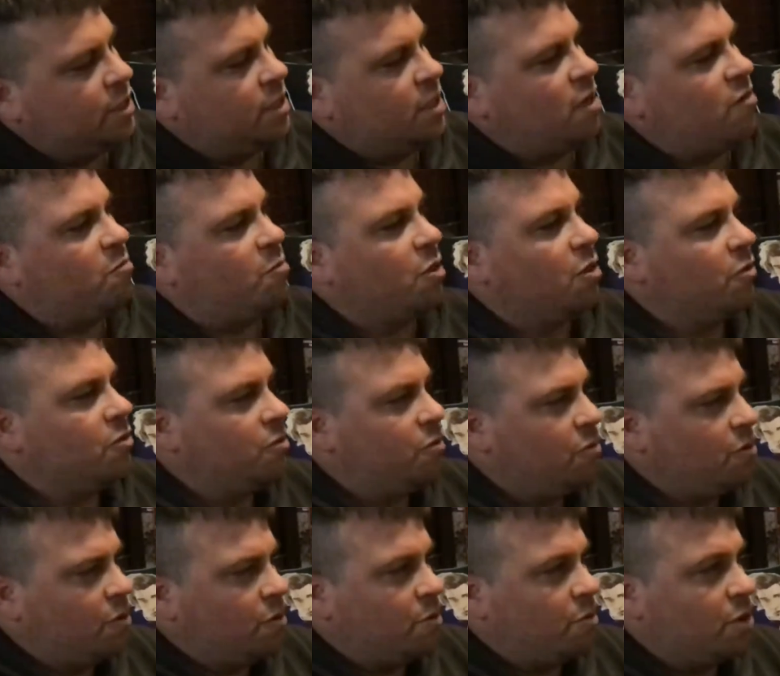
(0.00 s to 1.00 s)
I've burned through
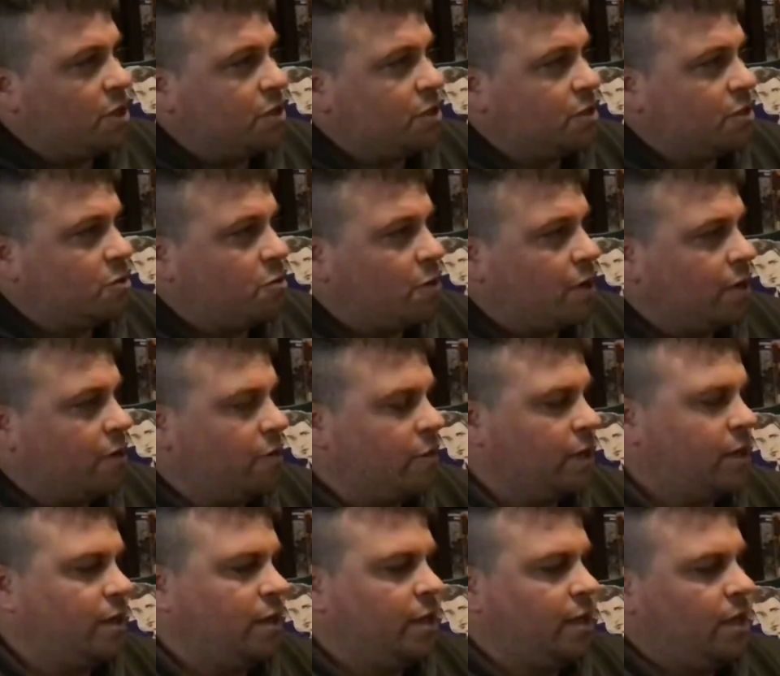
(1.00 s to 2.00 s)
their brushes quite
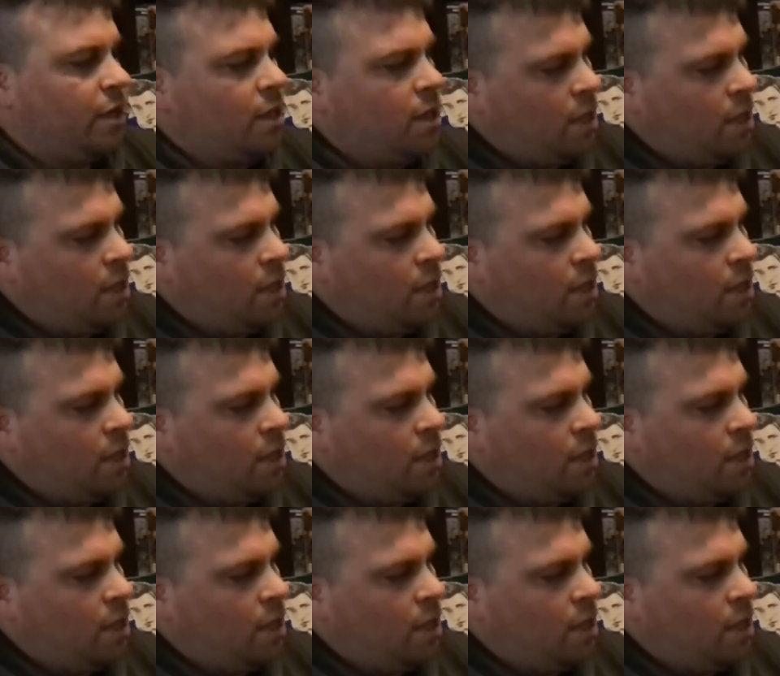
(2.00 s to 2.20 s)
quickly.